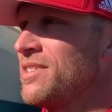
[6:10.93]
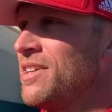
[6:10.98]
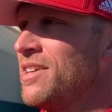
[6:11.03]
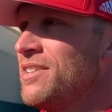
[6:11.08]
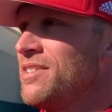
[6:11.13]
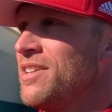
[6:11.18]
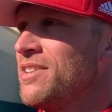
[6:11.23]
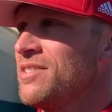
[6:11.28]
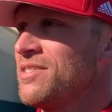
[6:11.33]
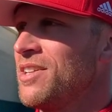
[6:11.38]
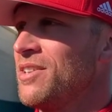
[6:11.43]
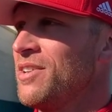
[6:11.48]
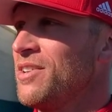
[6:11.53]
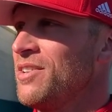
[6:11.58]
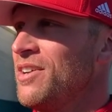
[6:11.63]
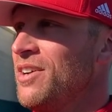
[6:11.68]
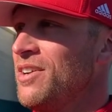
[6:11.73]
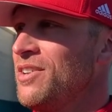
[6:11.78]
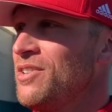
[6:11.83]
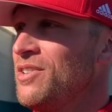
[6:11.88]
necessarily
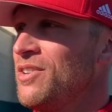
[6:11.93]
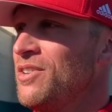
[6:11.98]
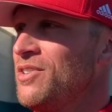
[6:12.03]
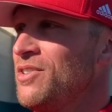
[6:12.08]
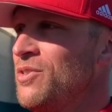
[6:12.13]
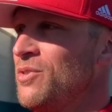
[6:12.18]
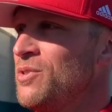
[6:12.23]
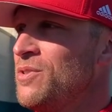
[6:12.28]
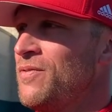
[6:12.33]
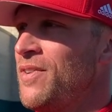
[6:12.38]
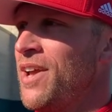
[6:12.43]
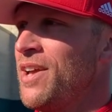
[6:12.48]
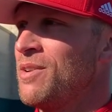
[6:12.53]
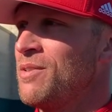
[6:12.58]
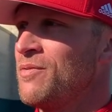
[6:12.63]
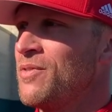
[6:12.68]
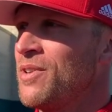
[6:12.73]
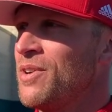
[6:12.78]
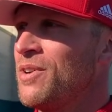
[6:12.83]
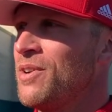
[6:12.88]
a huge fan
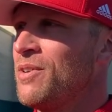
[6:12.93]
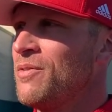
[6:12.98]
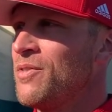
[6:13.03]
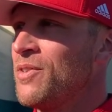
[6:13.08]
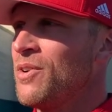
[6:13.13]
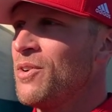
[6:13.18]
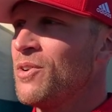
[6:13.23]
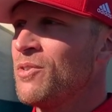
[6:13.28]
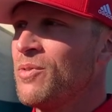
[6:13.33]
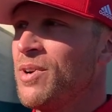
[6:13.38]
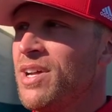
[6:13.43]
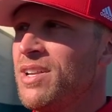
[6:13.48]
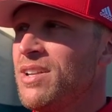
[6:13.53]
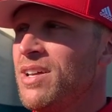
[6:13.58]
of the all red,